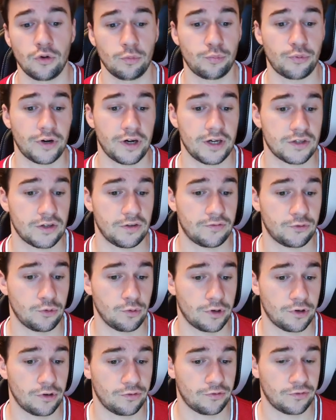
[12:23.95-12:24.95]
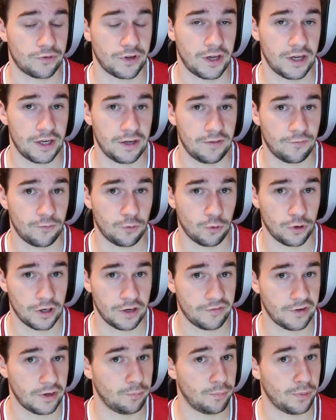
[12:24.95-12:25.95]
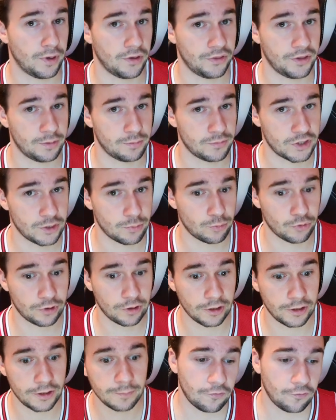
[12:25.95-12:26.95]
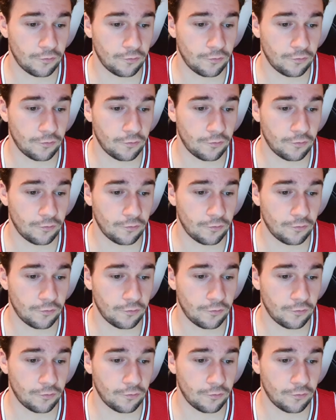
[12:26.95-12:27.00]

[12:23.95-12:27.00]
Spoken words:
price of 284 if I bought them separately.